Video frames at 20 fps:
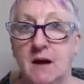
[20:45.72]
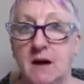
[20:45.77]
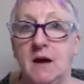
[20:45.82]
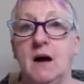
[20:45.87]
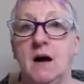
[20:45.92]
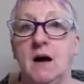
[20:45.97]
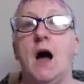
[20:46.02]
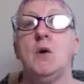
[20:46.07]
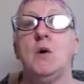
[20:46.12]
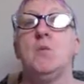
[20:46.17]

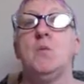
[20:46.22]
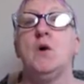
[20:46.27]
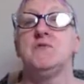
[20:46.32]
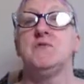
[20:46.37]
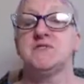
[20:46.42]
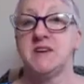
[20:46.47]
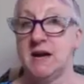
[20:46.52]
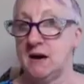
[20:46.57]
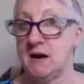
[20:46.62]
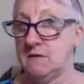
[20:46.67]
I want
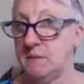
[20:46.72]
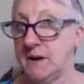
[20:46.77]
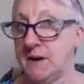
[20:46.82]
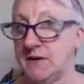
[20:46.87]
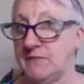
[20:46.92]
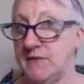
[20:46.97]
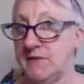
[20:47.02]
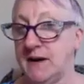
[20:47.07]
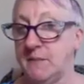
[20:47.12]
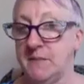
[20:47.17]
to hear
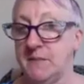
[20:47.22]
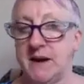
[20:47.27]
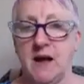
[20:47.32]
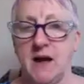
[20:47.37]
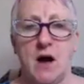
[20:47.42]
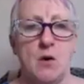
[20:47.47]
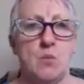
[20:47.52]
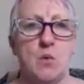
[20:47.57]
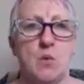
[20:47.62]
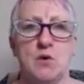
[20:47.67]
about family.
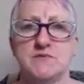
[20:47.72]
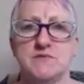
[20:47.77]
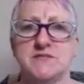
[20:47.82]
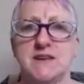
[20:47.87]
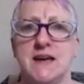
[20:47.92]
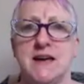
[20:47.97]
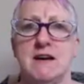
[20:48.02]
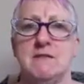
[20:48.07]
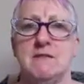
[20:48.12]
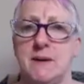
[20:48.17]
I want to
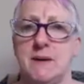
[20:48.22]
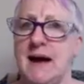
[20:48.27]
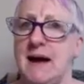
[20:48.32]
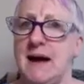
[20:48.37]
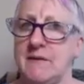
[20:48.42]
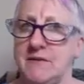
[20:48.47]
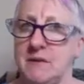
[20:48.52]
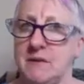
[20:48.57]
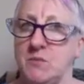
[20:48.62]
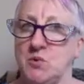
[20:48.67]
hear about
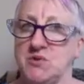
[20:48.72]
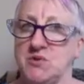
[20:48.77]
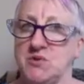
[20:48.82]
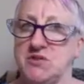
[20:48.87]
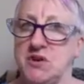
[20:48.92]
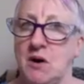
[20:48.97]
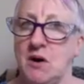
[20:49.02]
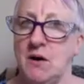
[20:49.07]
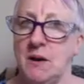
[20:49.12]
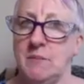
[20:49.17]
having more
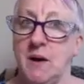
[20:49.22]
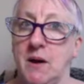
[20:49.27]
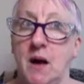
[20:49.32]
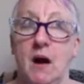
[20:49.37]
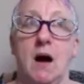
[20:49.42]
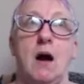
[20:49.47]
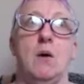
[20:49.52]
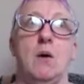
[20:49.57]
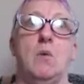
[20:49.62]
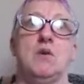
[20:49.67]
time.
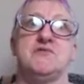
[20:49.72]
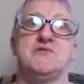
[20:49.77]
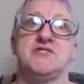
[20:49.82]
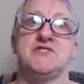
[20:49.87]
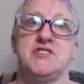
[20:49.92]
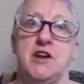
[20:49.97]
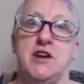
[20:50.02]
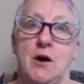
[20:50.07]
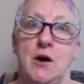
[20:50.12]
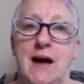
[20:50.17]
I want
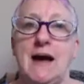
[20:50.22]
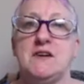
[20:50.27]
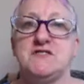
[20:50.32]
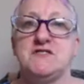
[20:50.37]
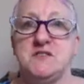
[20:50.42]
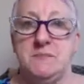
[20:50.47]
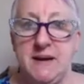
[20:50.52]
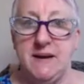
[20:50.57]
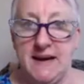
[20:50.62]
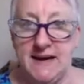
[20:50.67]
to know how
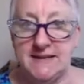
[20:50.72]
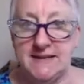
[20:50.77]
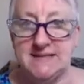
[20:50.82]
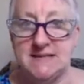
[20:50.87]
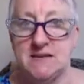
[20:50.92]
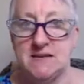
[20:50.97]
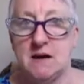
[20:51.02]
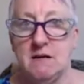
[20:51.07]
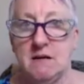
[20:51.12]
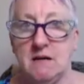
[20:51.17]
to be less
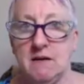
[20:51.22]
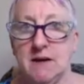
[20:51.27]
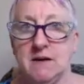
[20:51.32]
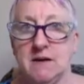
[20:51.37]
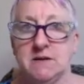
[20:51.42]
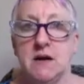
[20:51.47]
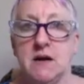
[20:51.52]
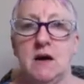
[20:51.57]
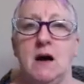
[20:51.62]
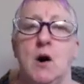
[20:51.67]

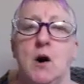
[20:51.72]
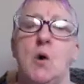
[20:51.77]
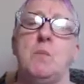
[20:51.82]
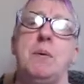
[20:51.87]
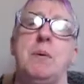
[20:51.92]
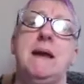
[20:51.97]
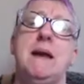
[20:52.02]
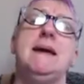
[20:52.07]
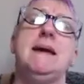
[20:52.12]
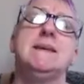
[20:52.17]
tired. Oh,
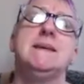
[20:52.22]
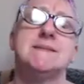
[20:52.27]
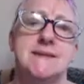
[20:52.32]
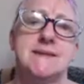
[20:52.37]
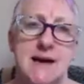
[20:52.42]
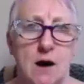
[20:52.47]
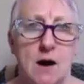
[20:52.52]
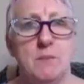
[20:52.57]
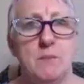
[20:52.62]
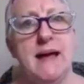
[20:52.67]
please
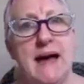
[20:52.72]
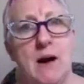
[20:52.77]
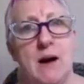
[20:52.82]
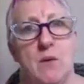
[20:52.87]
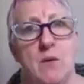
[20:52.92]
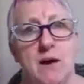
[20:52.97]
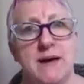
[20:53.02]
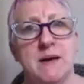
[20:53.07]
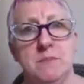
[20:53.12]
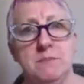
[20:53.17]
tell me how
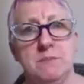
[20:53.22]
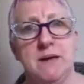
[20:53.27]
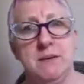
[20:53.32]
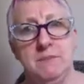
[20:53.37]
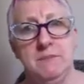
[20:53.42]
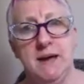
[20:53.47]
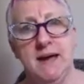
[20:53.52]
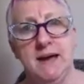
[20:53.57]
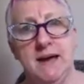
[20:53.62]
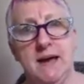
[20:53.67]
I can be
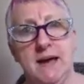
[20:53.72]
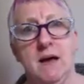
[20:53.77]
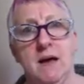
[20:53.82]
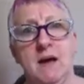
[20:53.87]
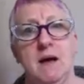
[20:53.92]
me.